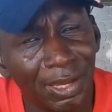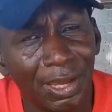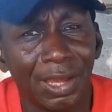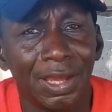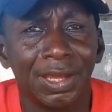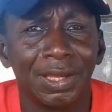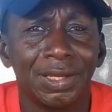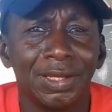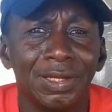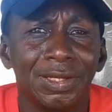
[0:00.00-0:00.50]

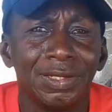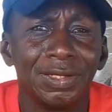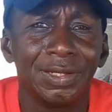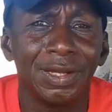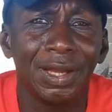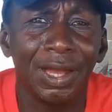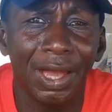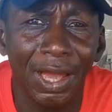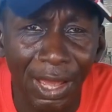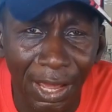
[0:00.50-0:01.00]
these types
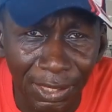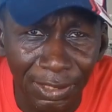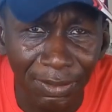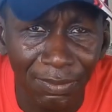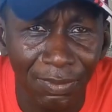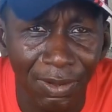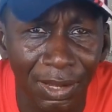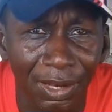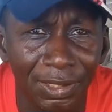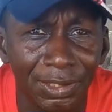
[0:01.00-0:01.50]
of
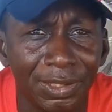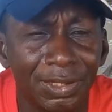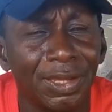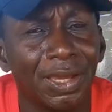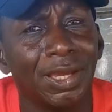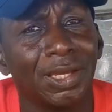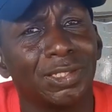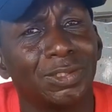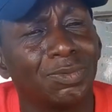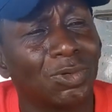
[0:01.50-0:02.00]
wild
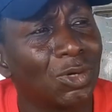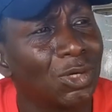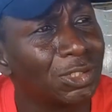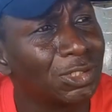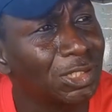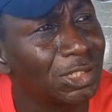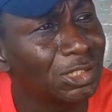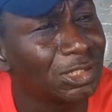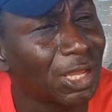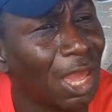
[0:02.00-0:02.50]
animals.
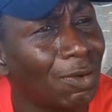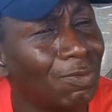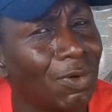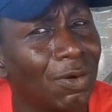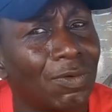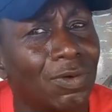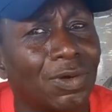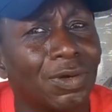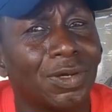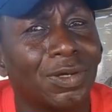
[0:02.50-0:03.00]
All
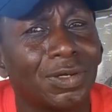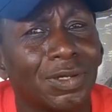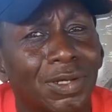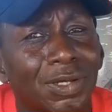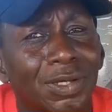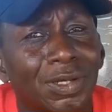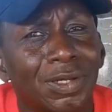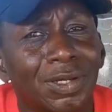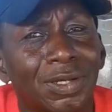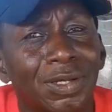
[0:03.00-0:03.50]
animals, or
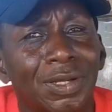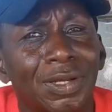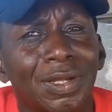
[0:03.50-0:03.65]
just the